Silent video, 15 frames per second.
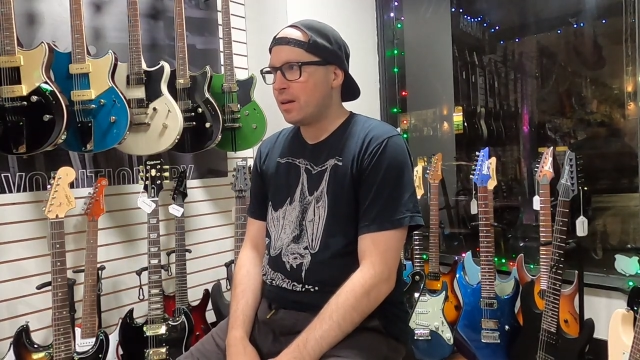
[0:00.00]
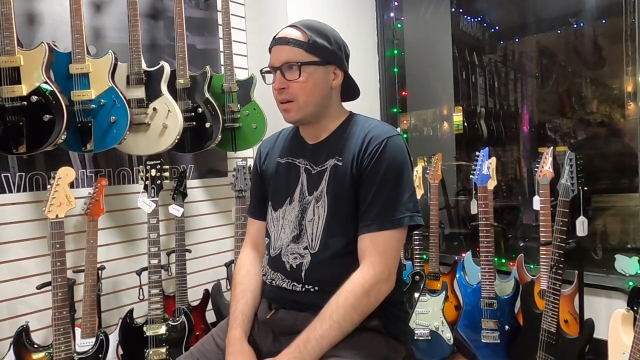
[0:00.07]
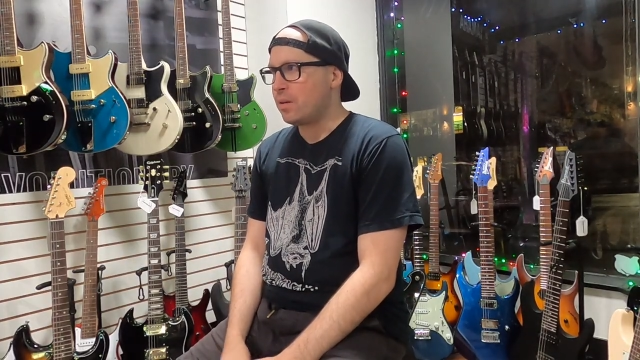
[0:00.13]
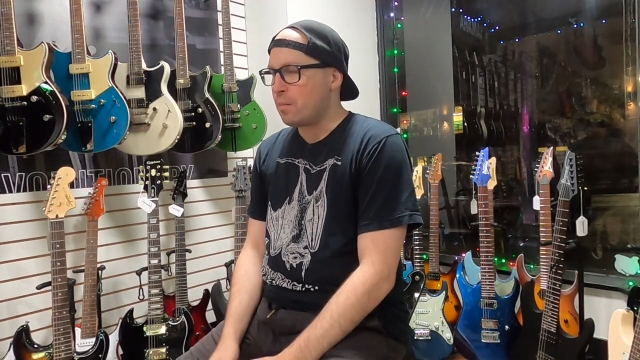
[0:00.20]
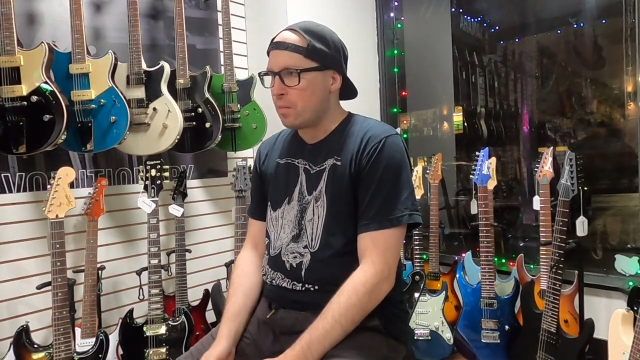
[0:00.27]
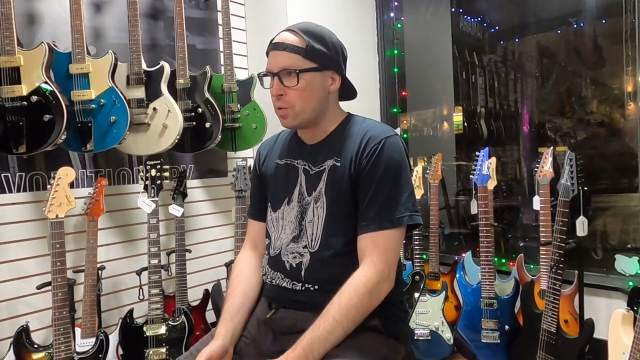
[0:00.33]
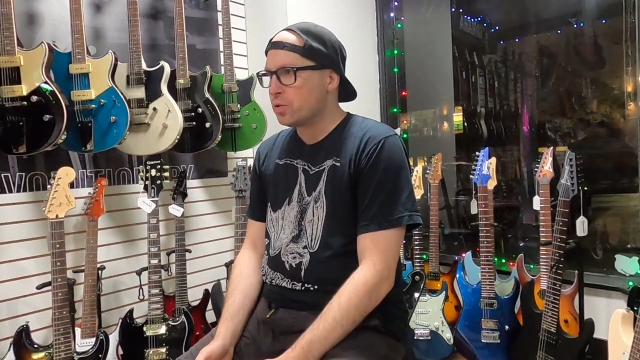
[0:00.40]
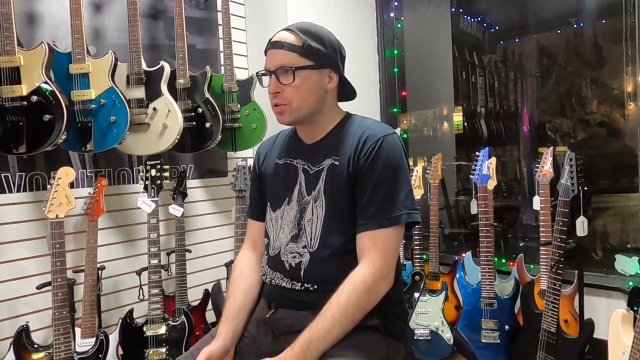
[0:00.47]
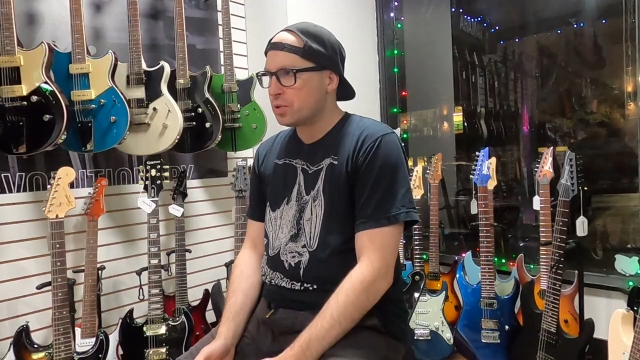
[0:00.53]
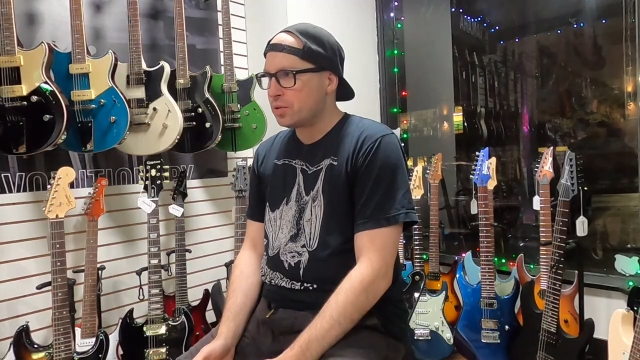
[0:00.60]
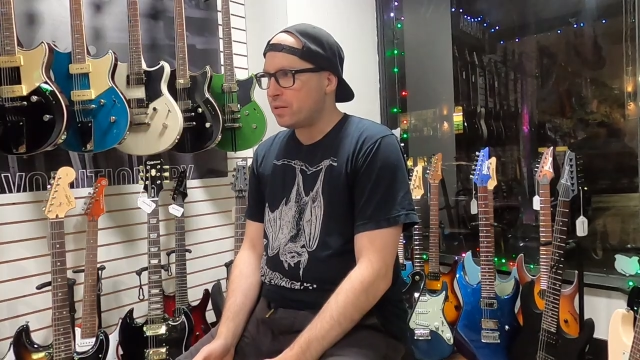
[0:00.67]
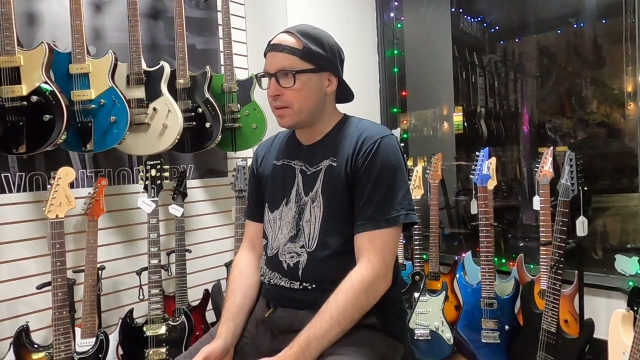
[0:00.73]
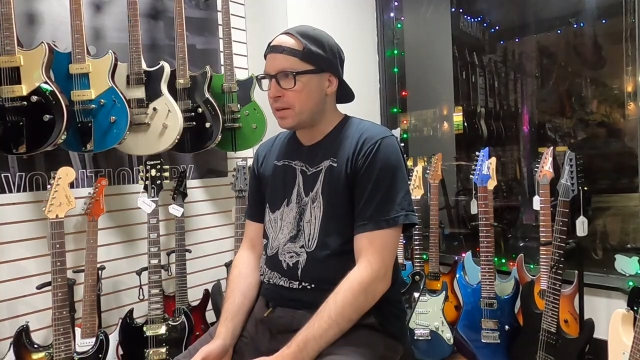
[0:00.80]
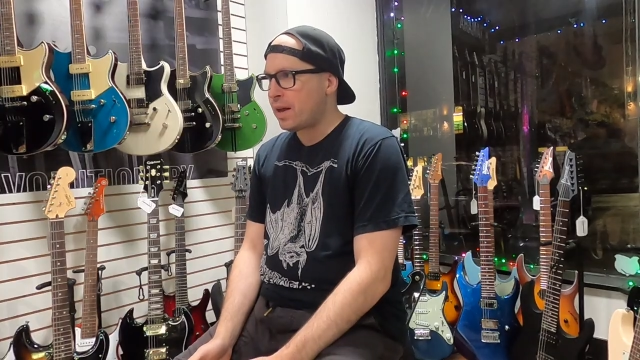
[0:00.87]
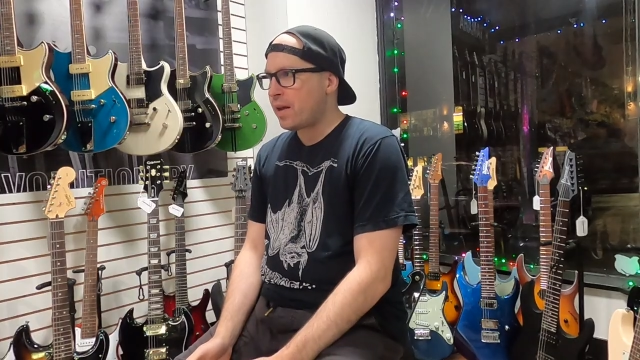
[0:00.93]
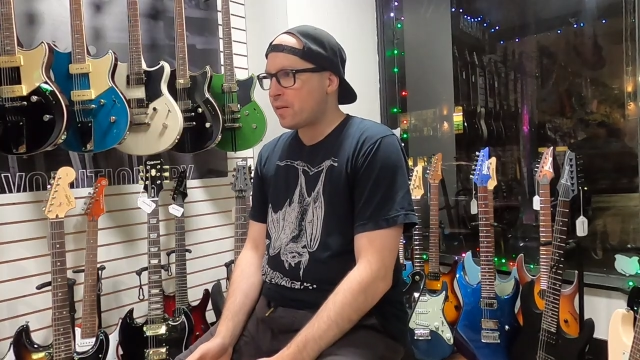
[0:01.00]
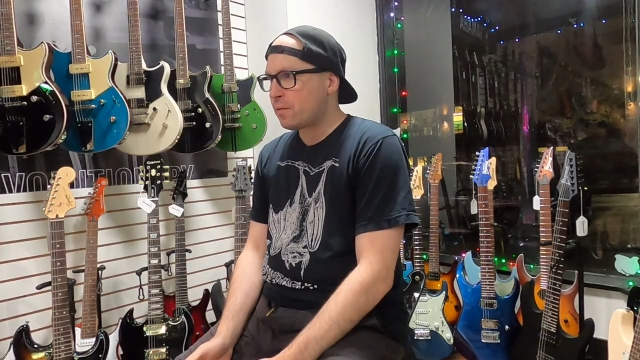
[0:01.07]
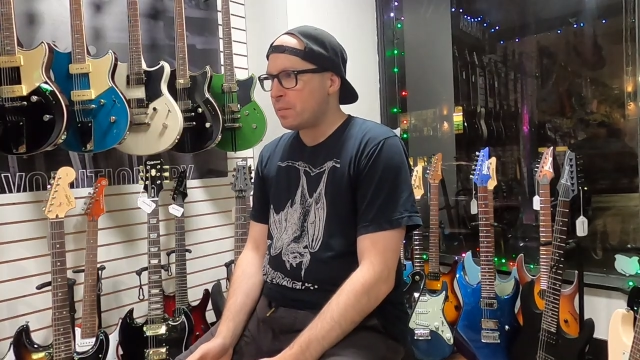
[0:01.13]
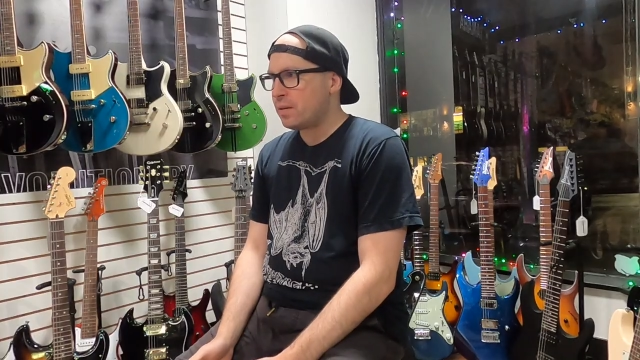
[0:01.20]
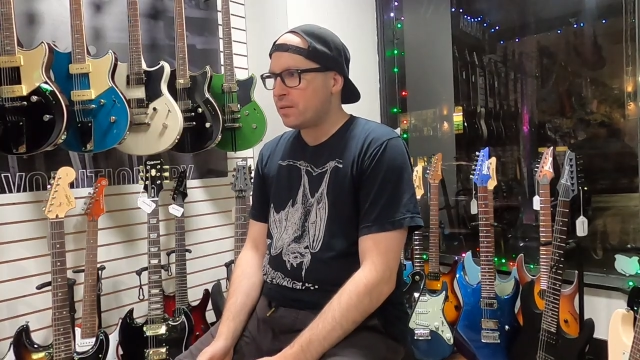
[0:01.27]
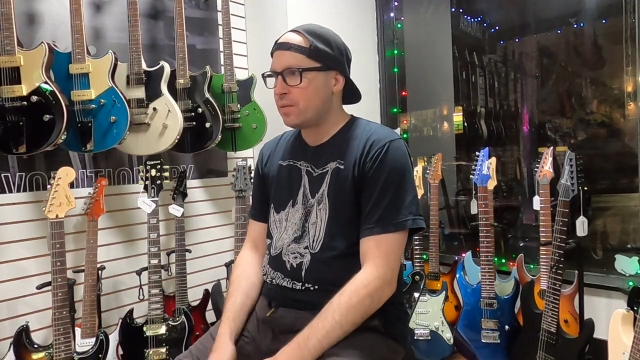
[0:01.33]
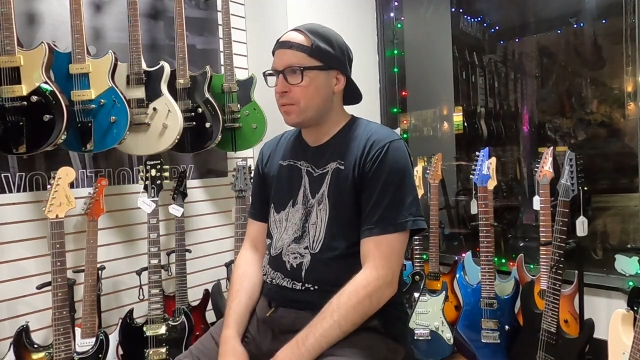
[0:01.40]
an emotional
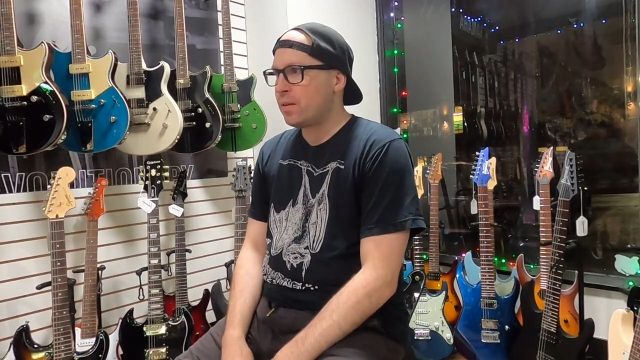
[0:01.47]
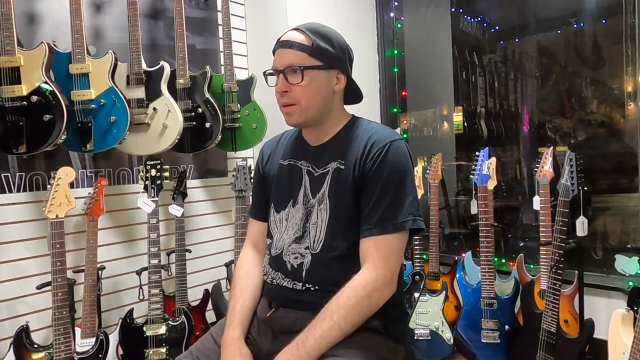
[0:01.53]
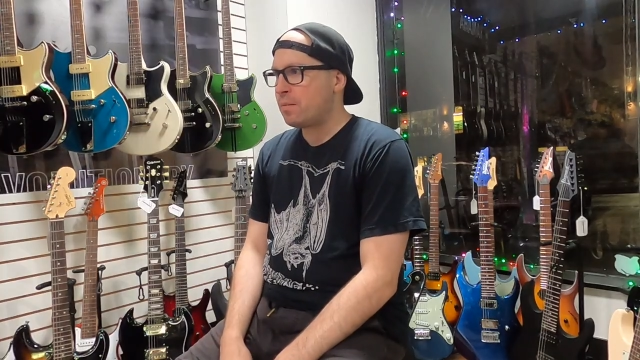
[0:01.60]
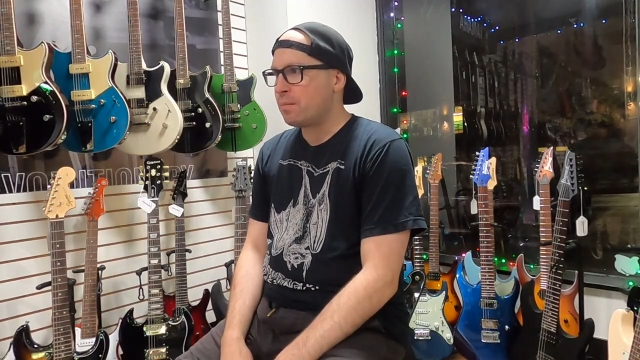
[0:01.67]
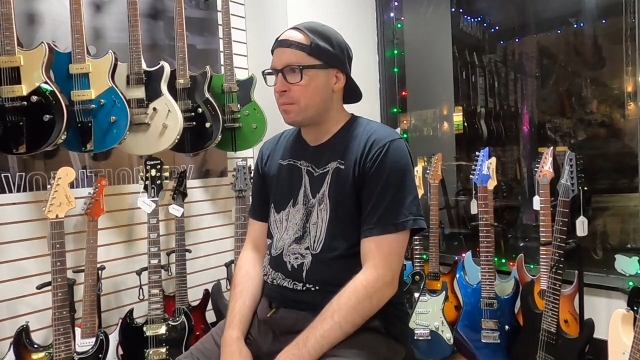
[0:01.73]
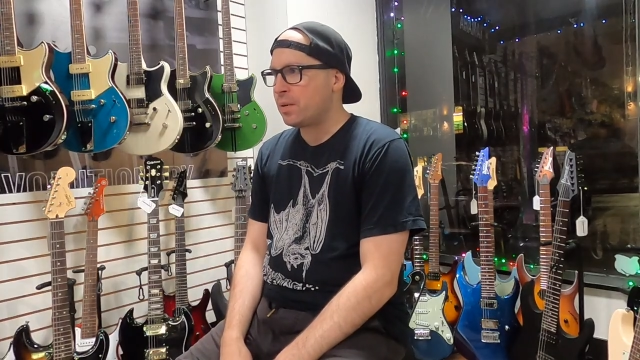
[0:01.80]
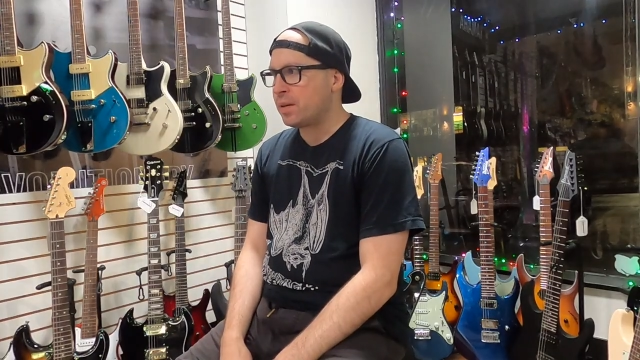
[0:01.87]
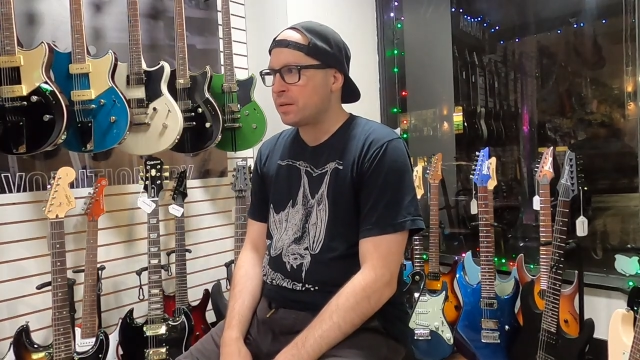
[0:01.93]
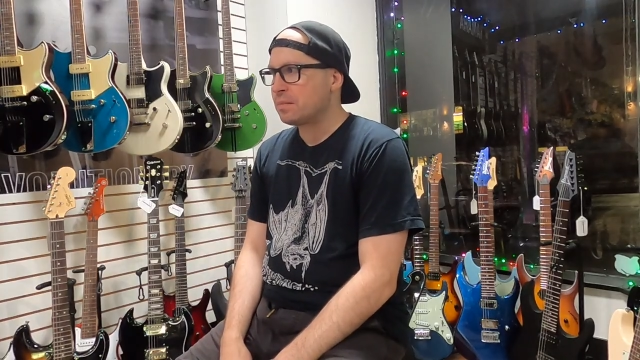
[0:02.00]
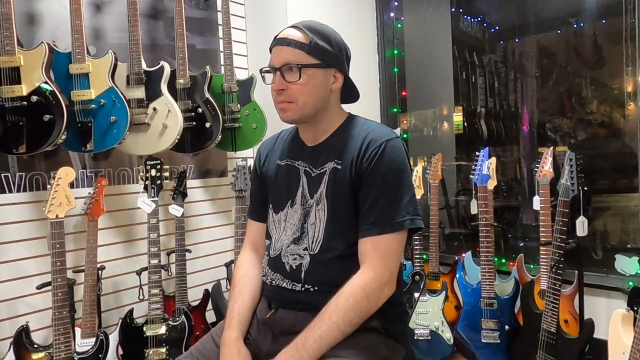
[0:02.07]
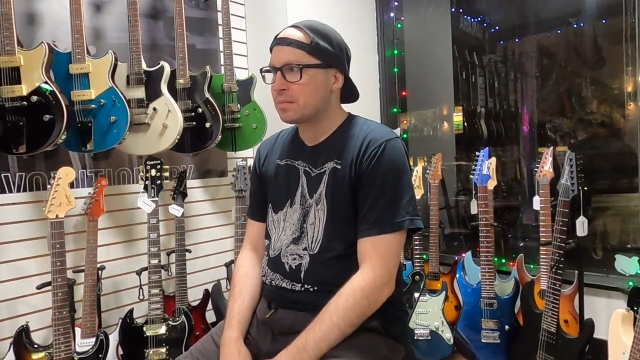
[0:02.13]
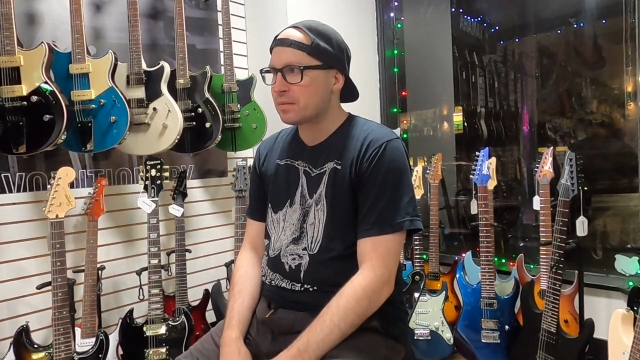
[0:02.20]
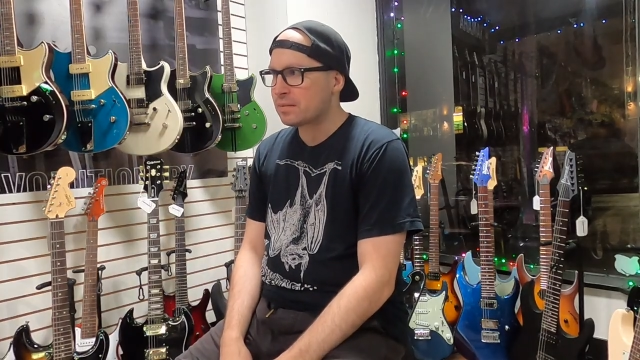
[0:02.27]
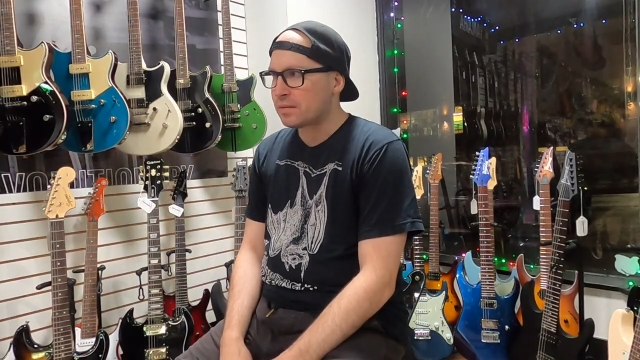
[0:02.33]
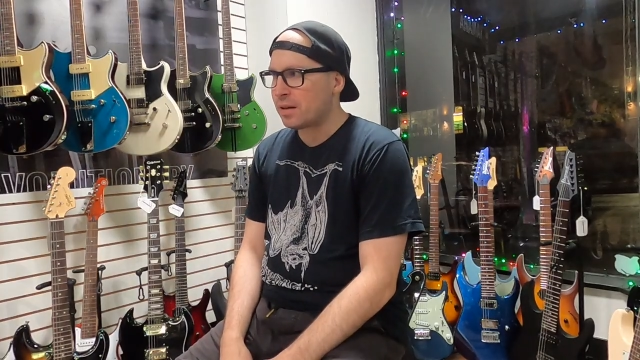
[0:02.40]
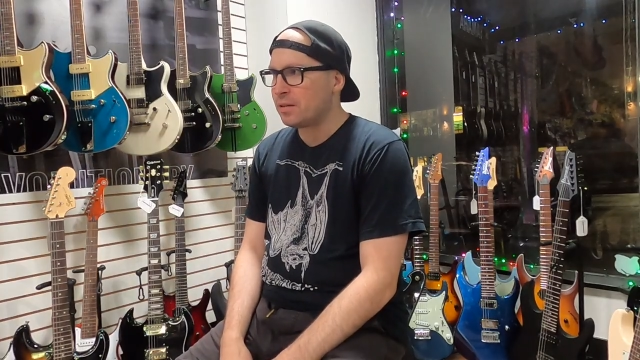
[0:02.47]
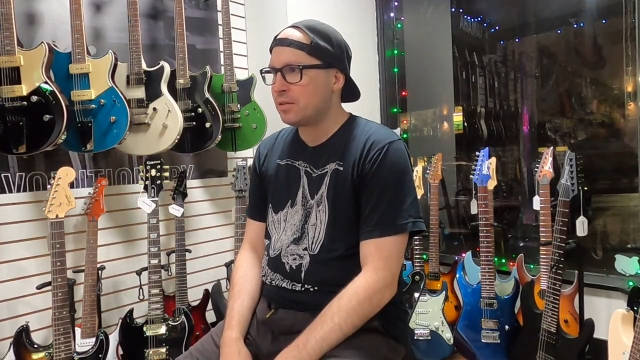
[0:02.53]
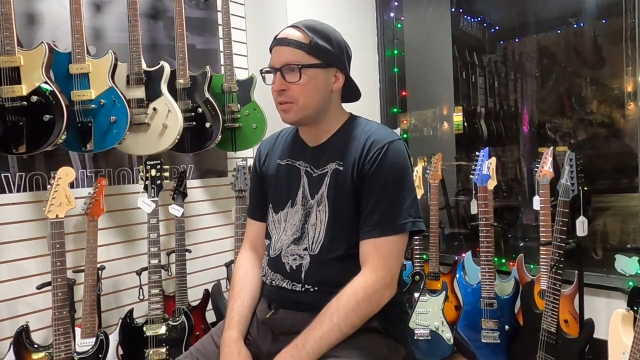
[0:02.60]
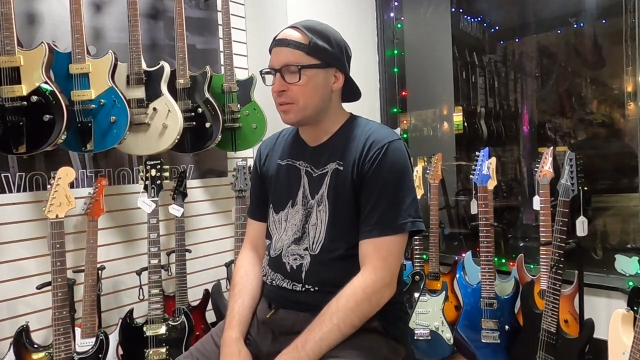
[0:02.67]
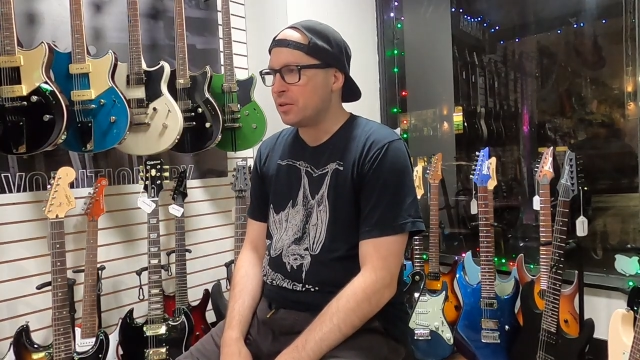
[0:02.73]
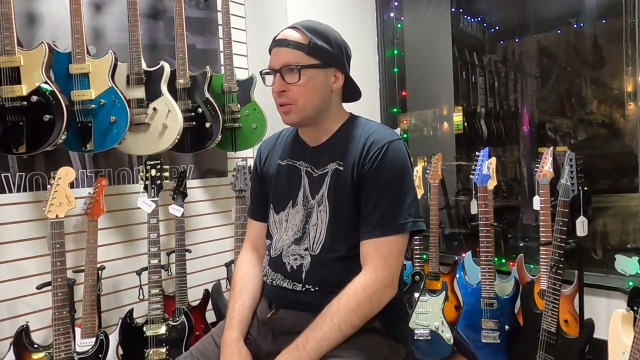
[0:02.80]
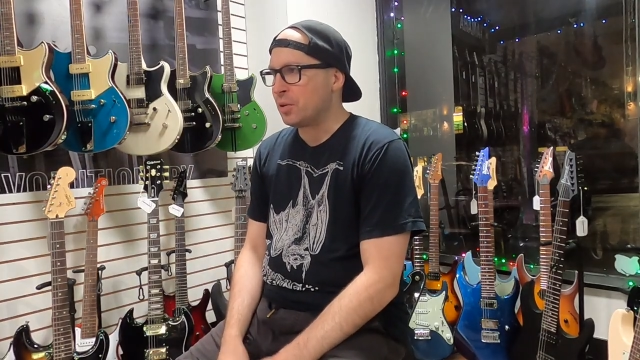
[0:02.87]
attachment to them, but I
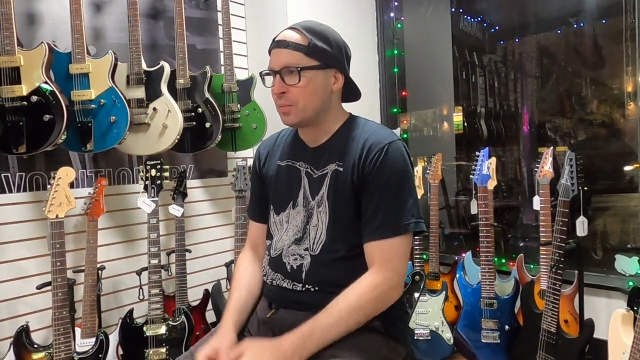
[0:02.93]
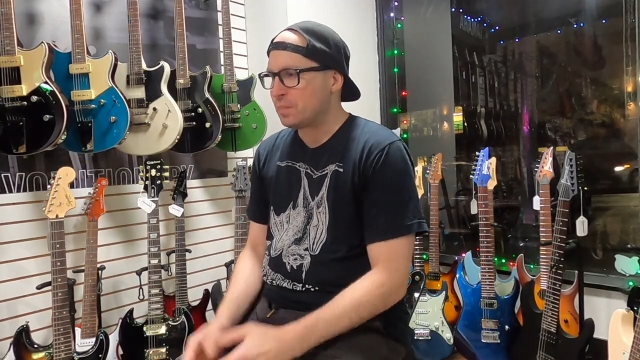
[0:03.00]
do,